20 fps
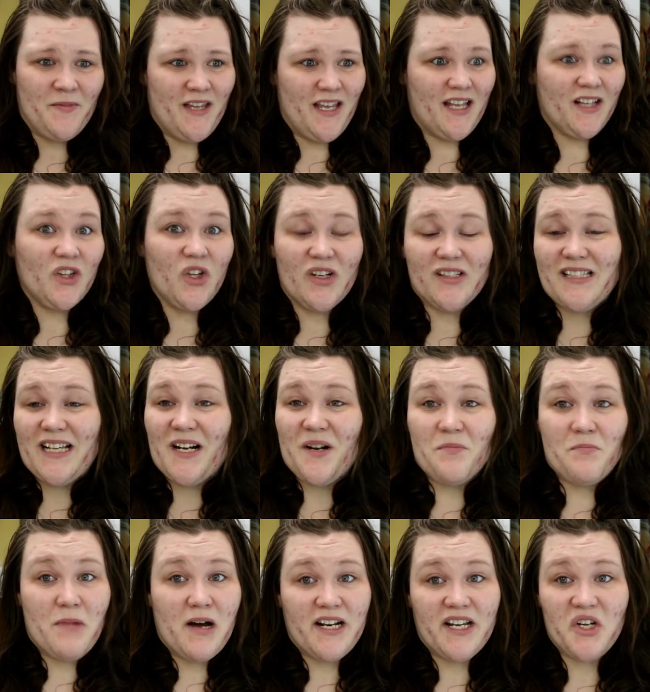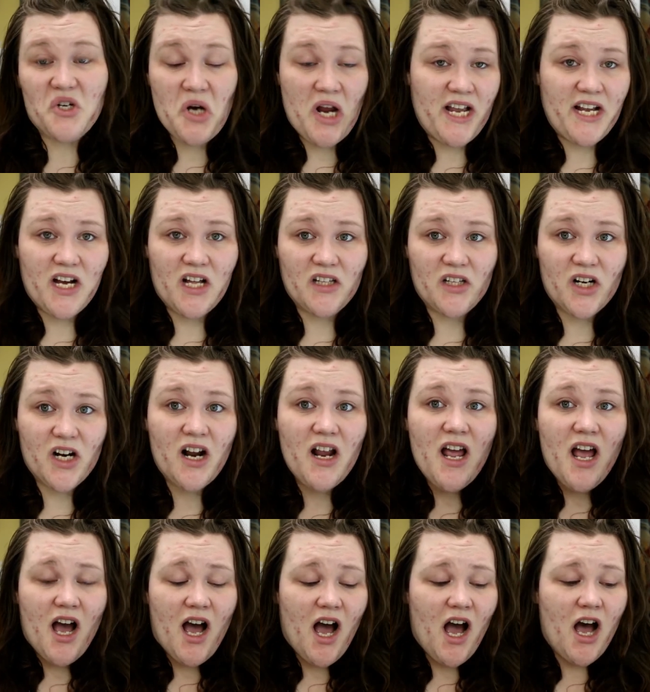it looks like a muddy gray color.
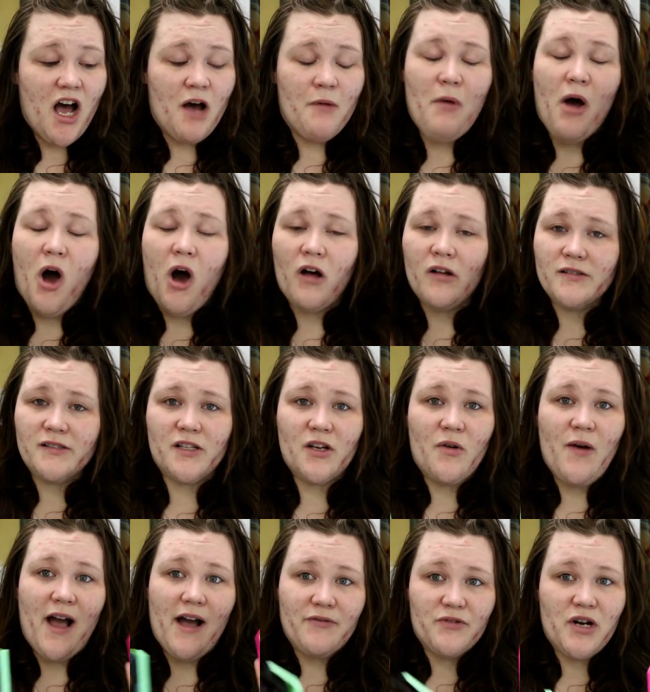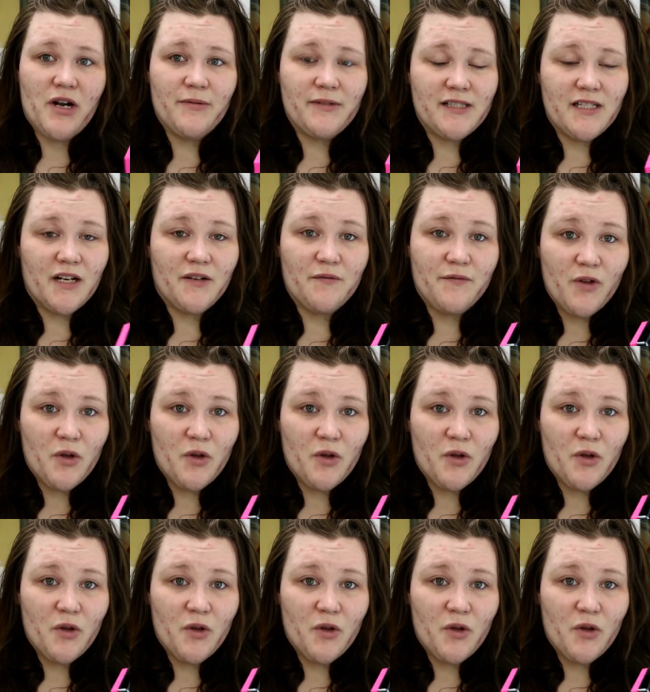Um, also, after I was done